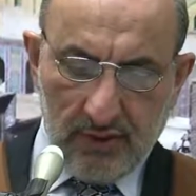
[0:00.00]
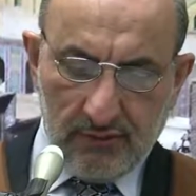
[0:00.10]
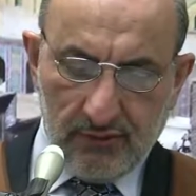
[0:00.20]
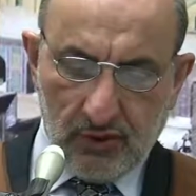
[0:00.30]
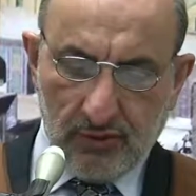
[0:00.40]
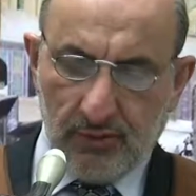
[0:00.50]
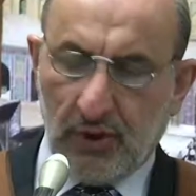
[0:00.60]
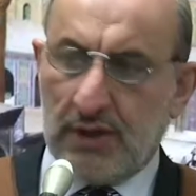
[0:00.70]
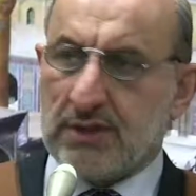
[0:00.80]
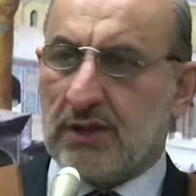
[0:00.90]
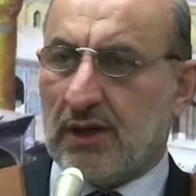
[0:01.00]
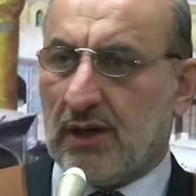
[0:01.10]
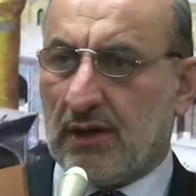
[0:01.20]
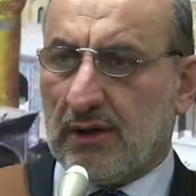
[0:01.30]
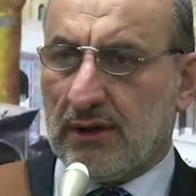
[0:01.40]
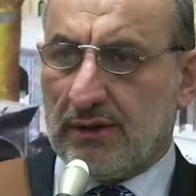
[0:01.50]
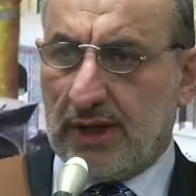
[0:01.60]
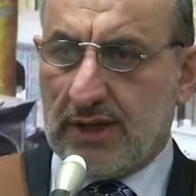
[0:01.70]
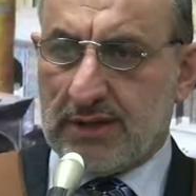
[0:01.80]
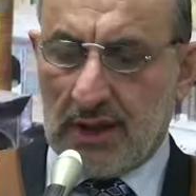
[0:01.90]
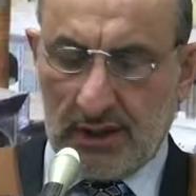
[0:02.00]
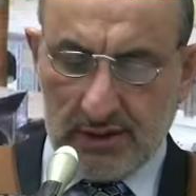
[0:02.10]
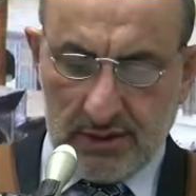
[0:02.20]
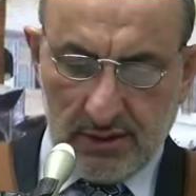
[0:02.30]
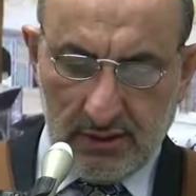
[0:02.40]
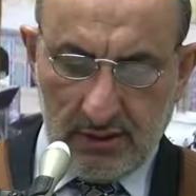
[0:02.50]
for boys there are three signs.